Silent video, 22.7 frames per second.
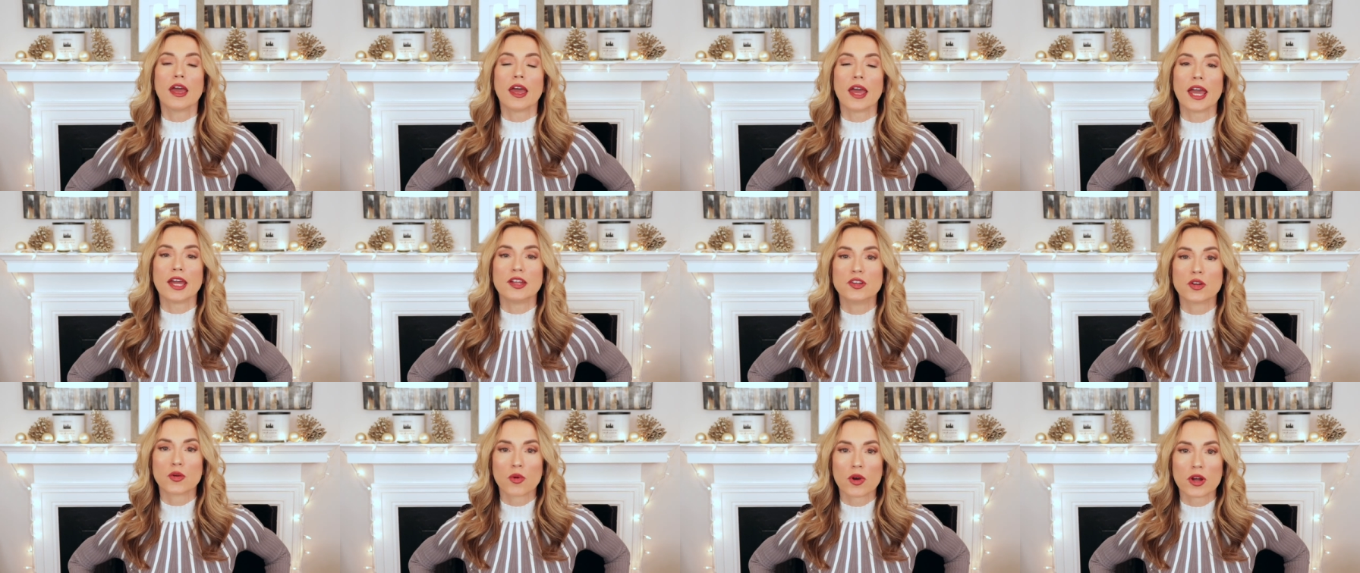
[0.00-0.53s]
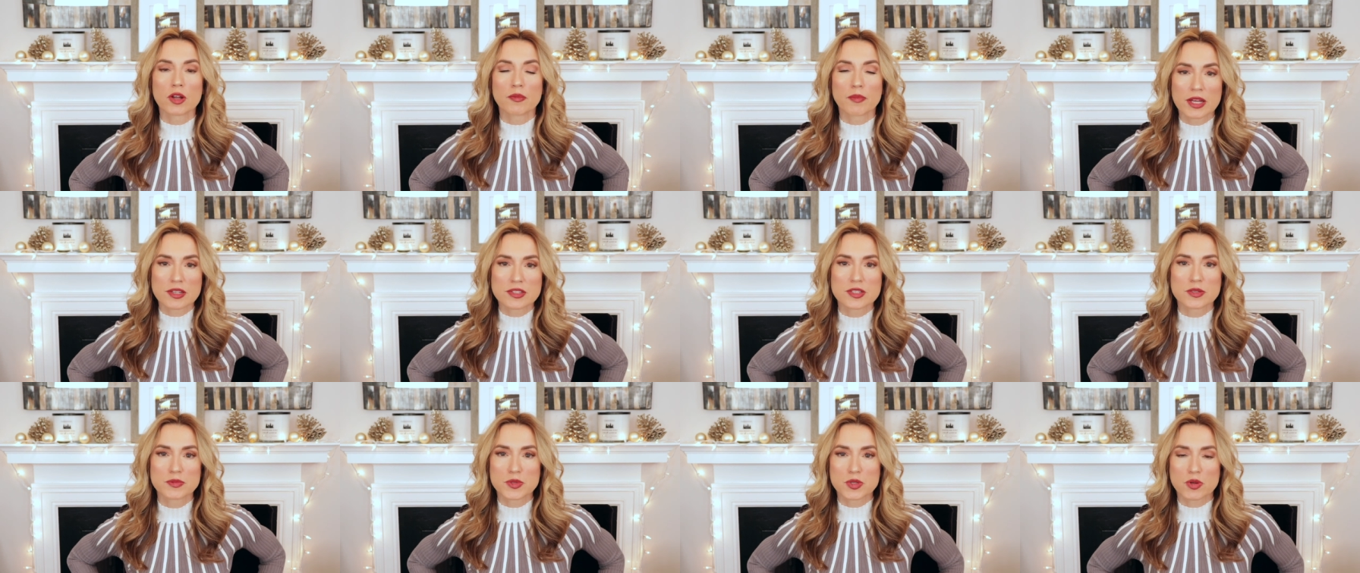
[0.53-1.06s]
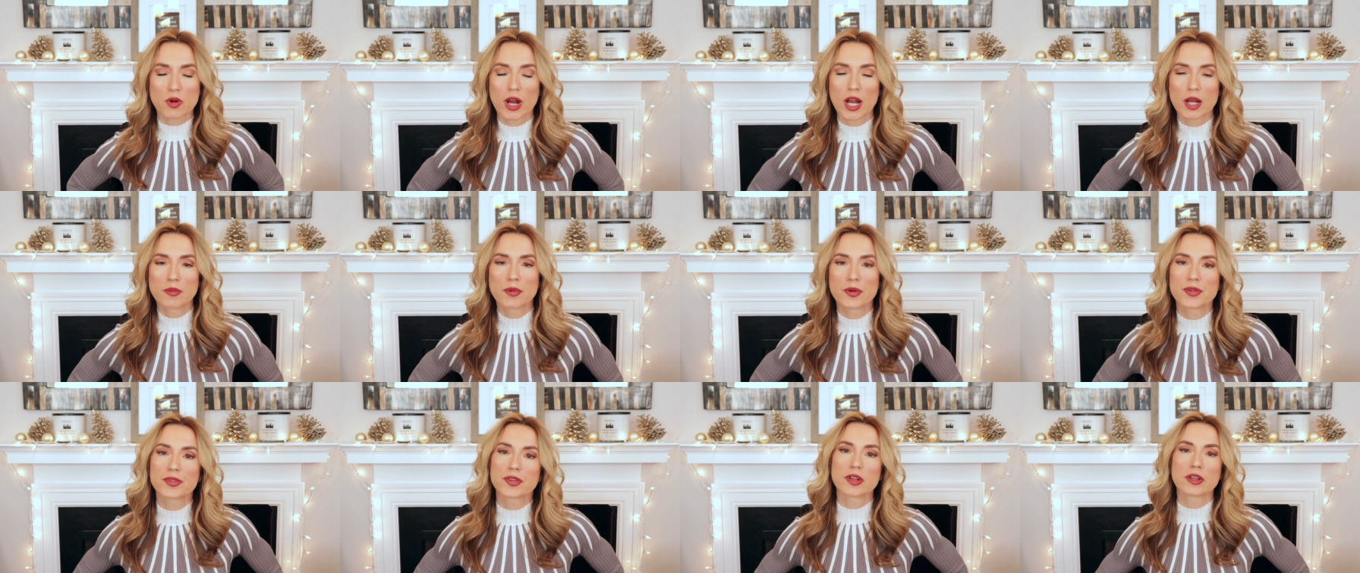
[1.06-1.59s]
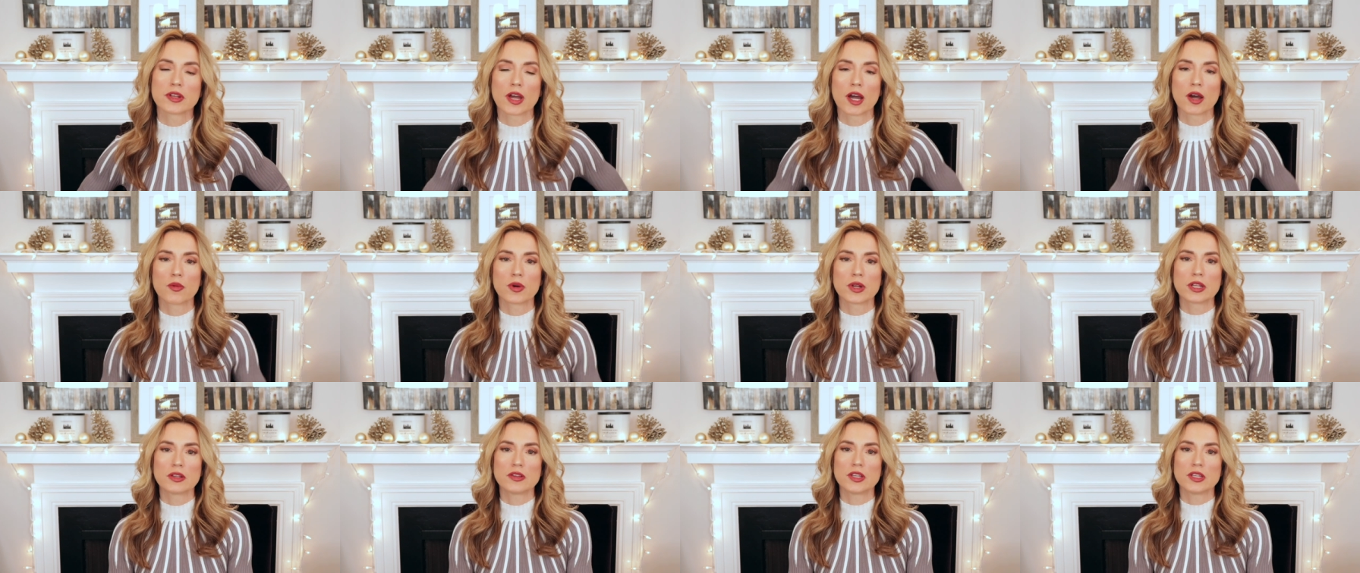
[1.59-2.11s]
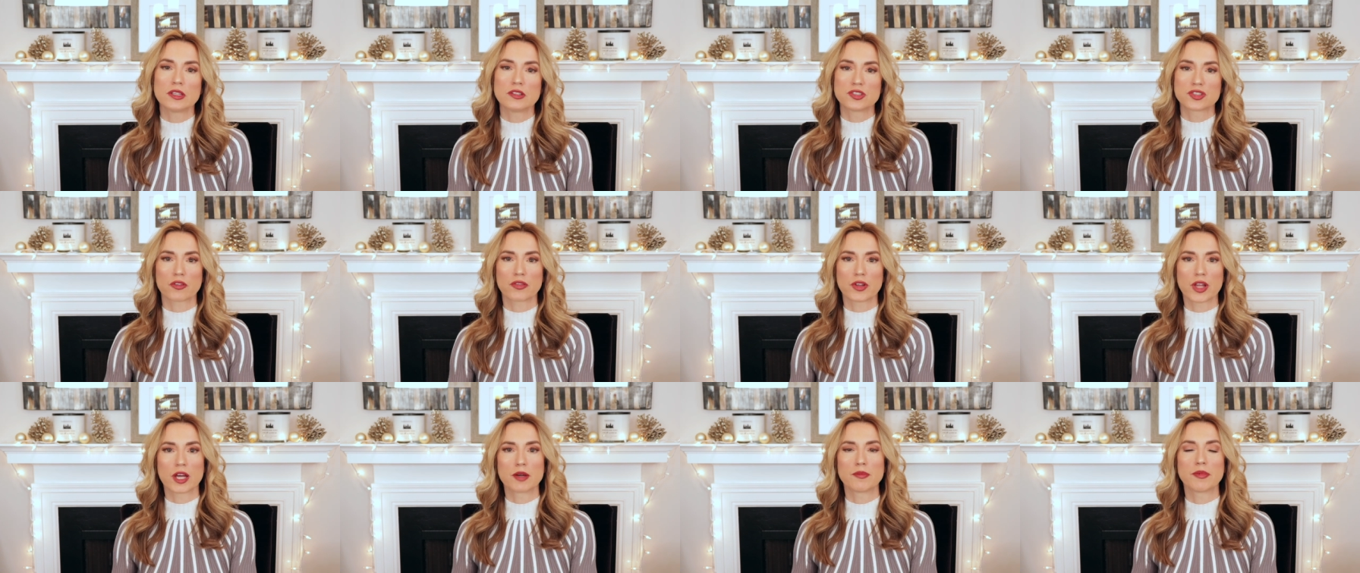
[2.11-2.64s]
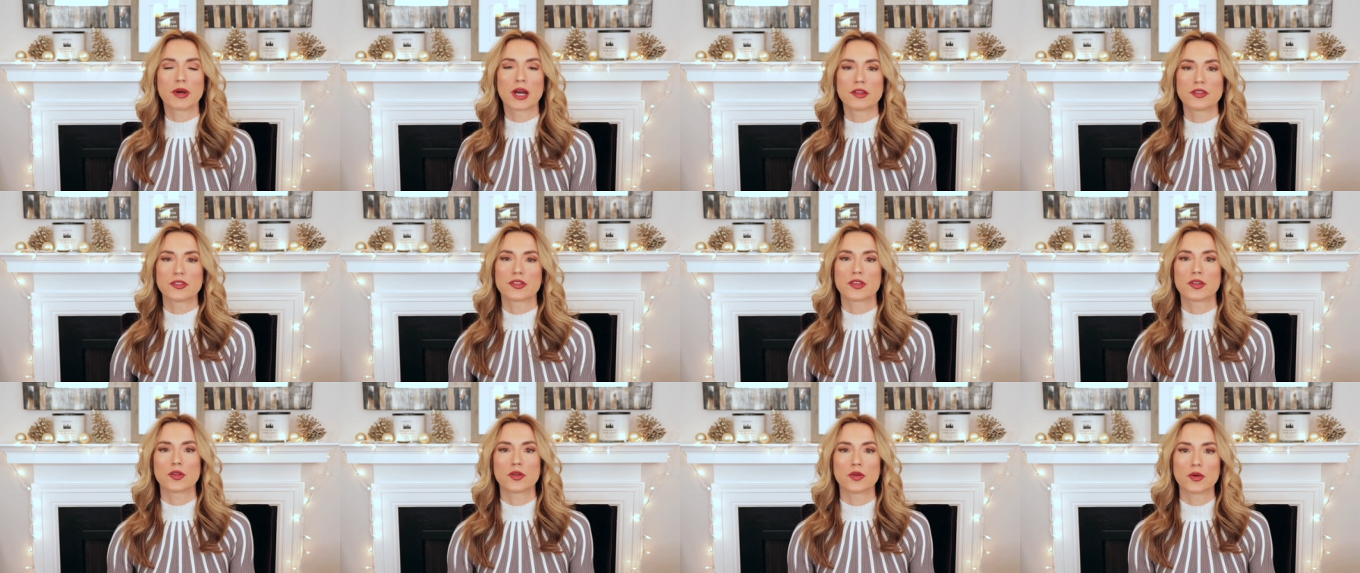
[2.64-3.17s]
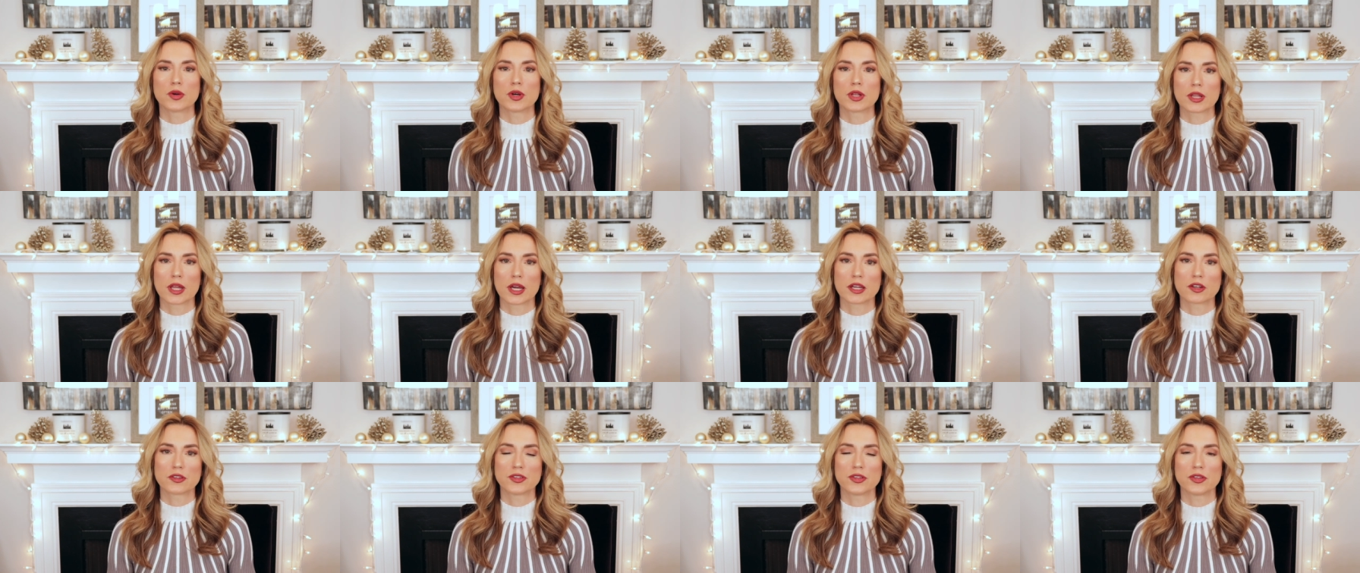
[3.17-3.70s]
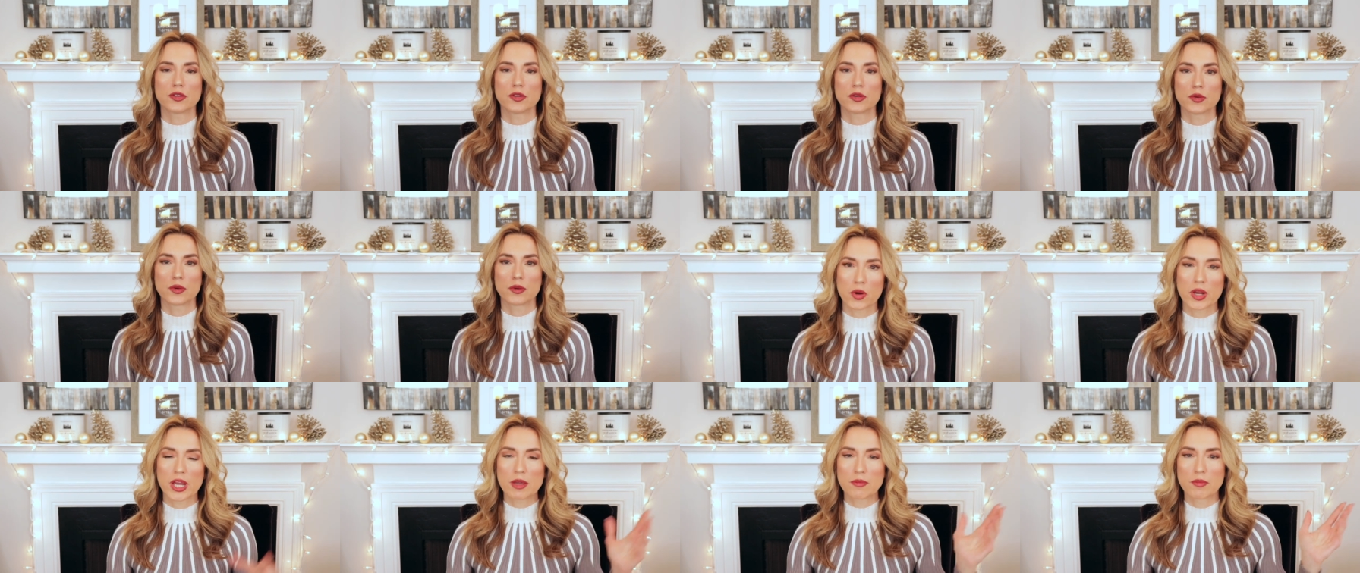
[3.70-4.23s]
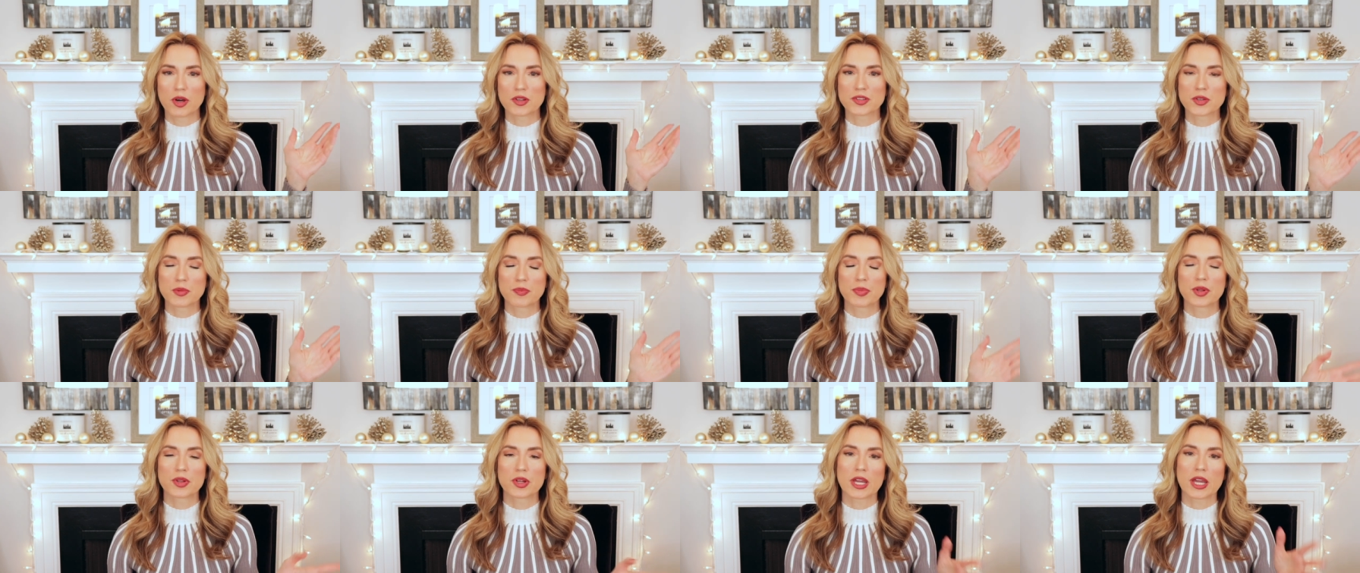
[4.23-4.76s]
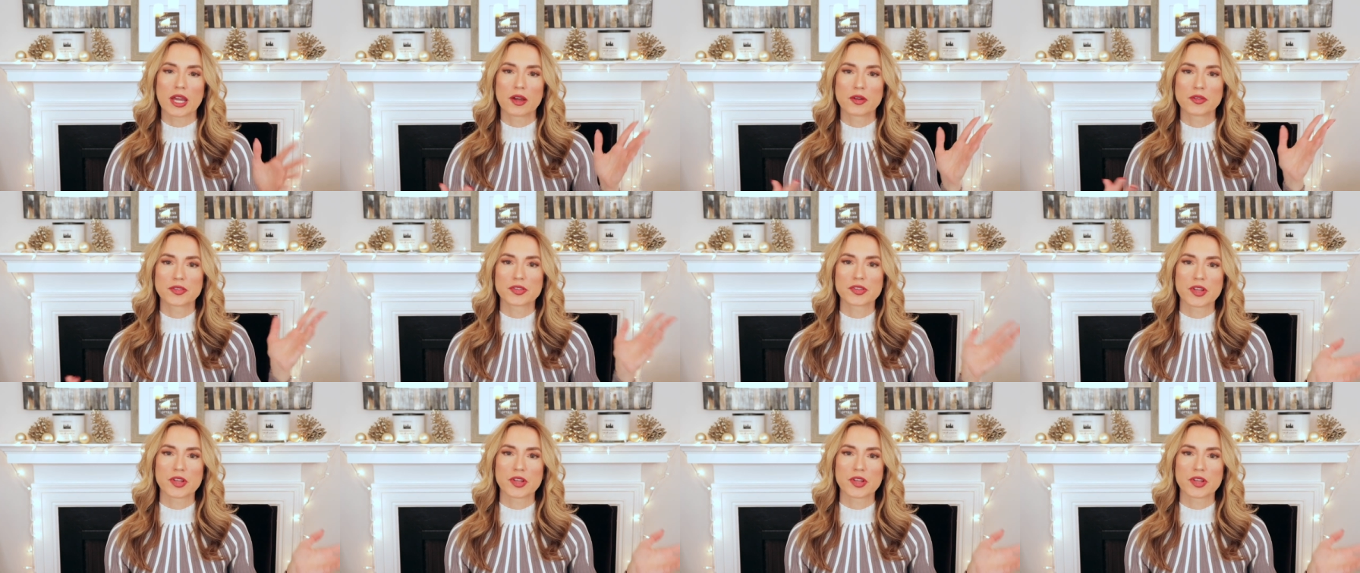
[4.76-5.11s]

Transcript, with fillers: and you're one of my subscribers and not one of these flybys who like to create multiple accounts,